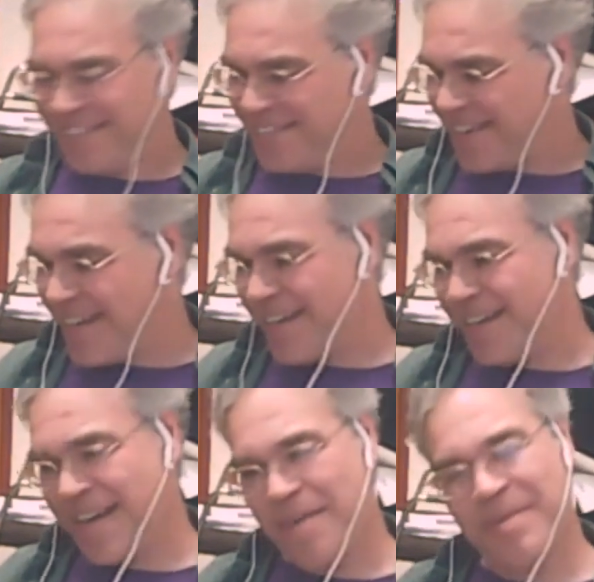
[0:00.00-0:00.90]
Yeah,
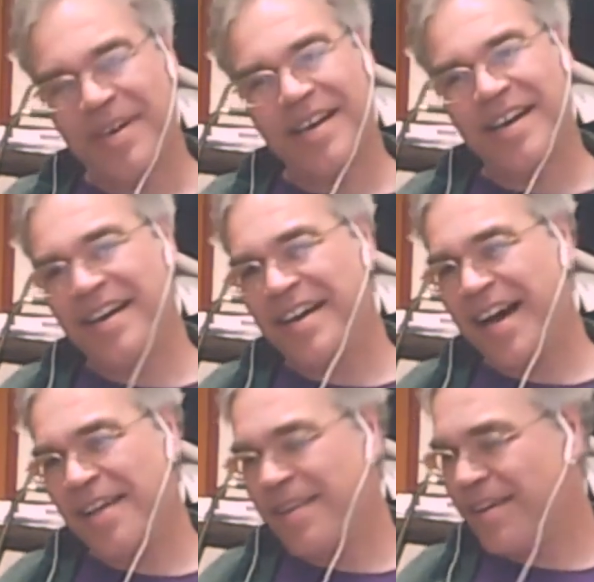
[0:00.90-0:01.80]
I uh,
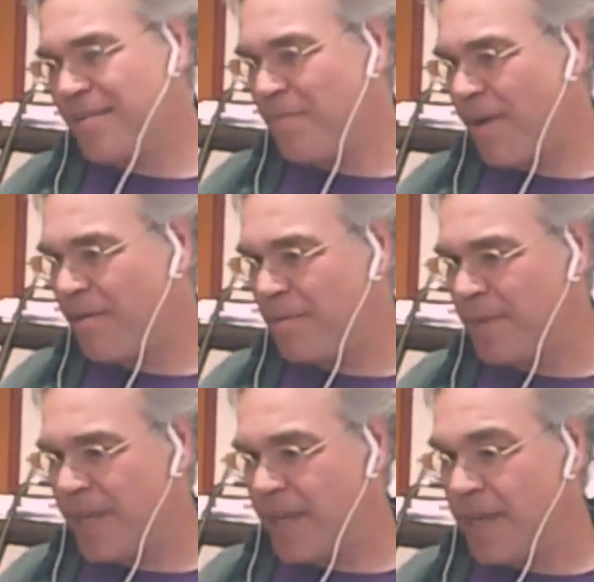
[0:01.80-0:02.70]
I think you
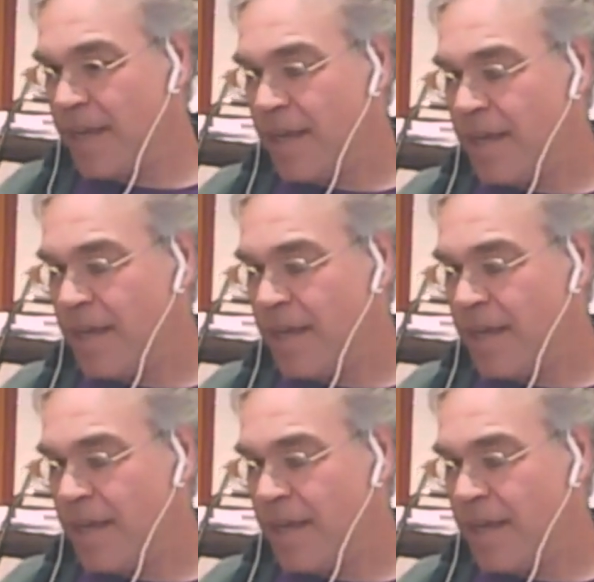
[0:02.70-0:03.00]
probably